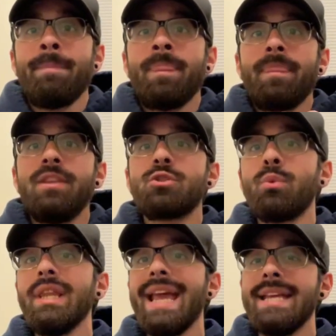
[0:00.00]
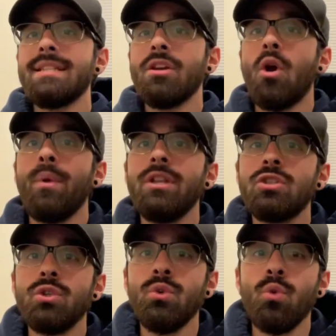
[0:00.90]
this really isn't going
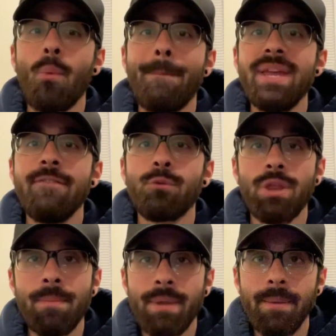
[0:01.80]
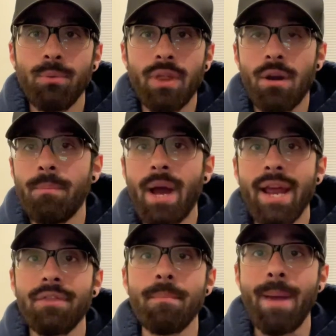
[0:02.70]
to be for the people that are buying
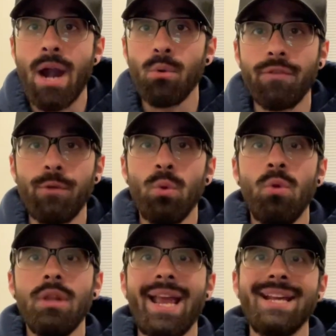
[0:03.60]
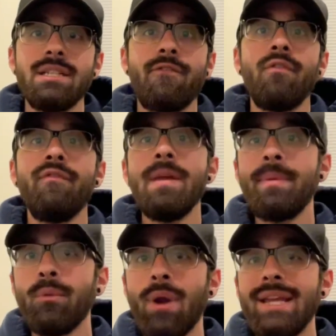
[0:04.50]
the barreled fuel. Like I said, from VP
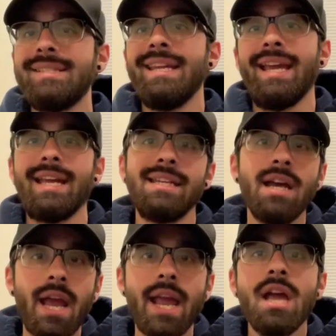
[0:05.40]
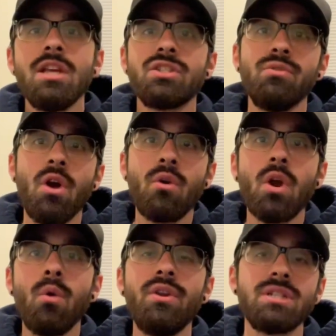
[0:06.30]
Racing, Ignite,
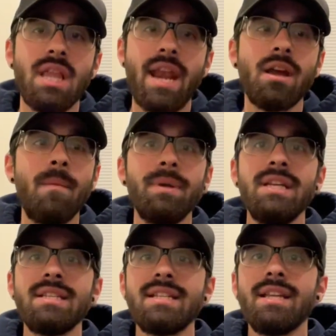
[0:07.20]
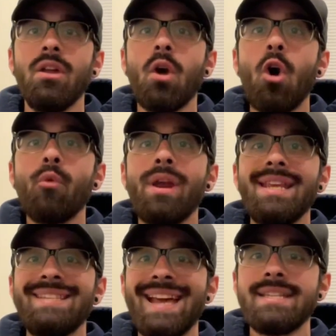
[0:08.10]
Sunoco, there's a lot of companies that sell already
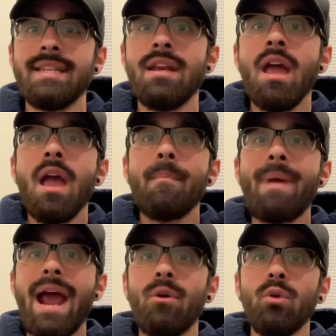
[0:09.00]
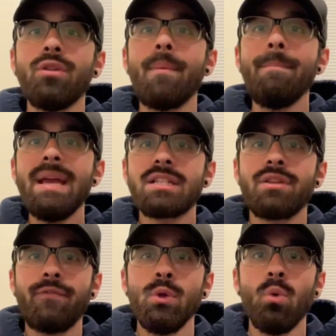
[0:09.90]
tested, barreled, mixed
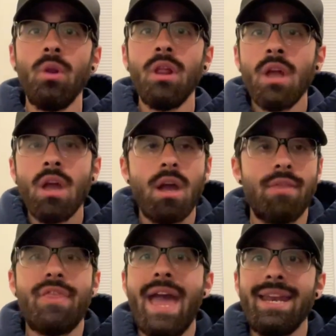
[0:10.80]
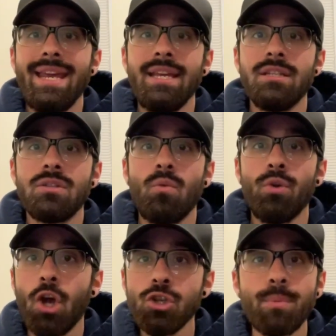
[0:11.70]
fuel. that is
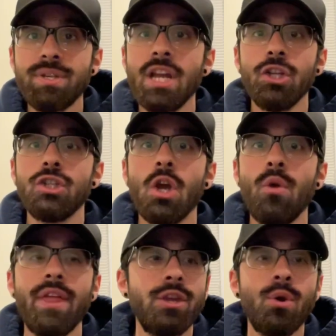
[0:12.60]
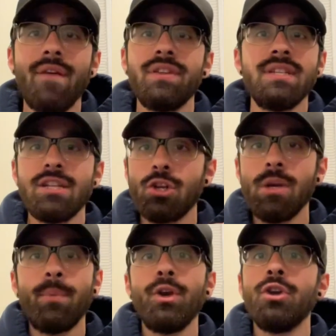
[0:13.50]
100% good to go, that you don't have to test. You're going to
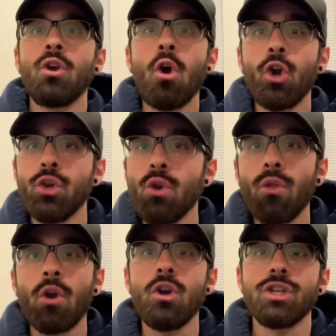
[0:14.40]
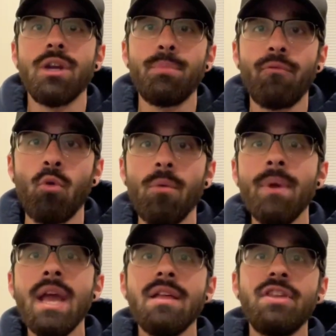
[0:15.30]
put it in your car. You know the car's going to perform.
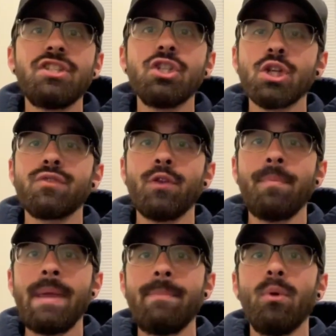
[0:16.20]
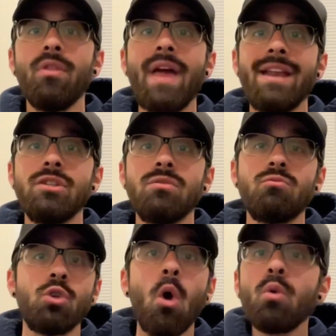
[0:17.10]
This is just for the people that
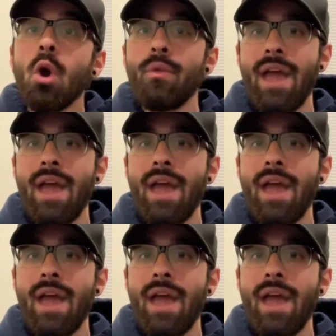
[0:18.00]
don't go that